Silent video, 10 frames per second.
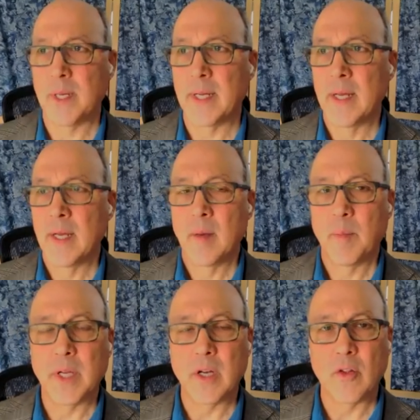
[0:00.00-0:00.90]
But
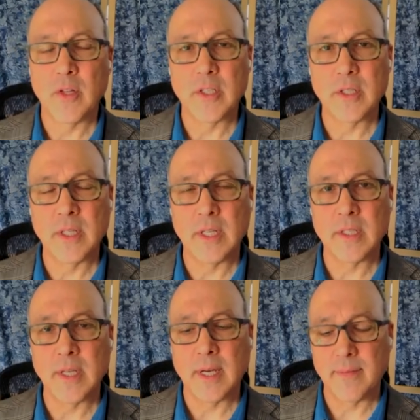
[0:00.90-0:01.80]

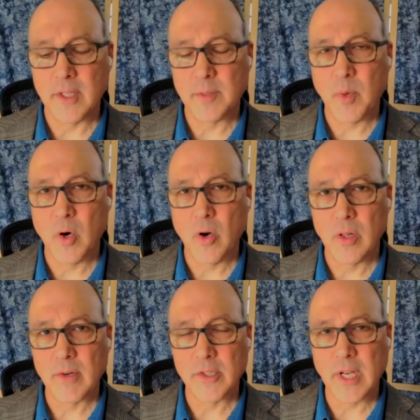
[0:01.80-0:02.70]
this
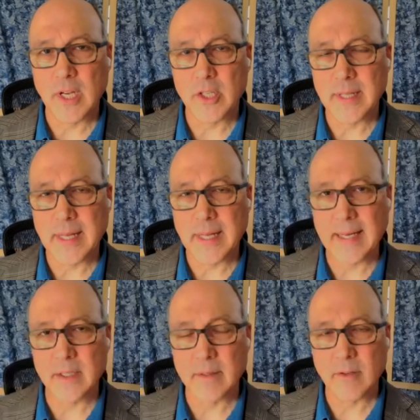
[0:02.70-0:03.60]
polarization that
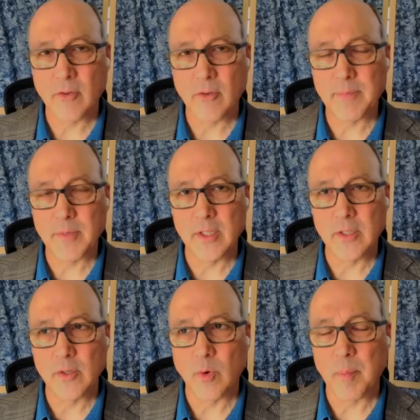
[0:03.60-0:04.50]
has crept
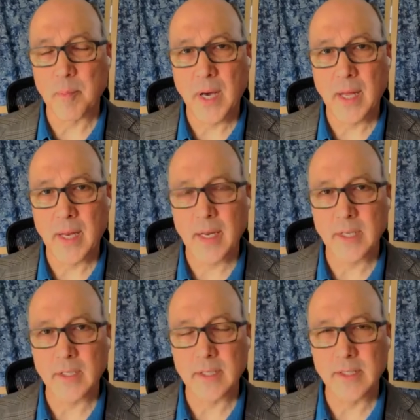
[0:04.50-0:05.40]
into our
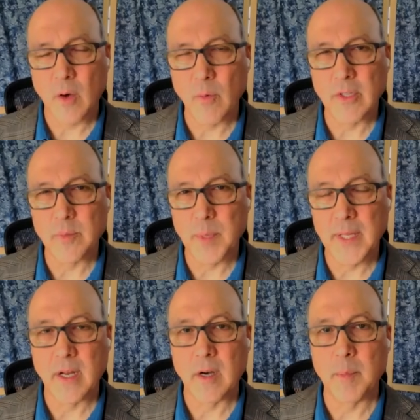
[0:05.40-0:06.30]
politics, it's always
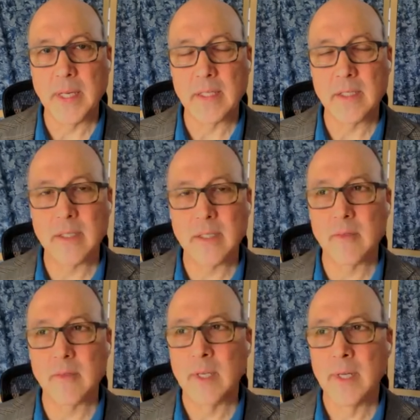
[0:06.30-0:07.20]
been there, but it
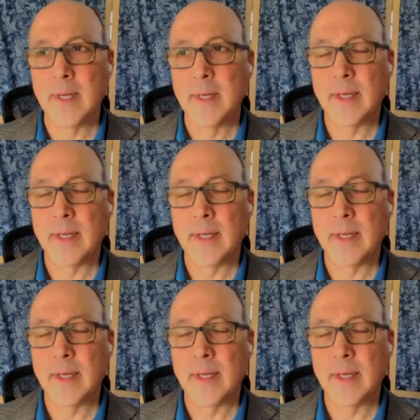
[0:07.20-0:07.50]
seems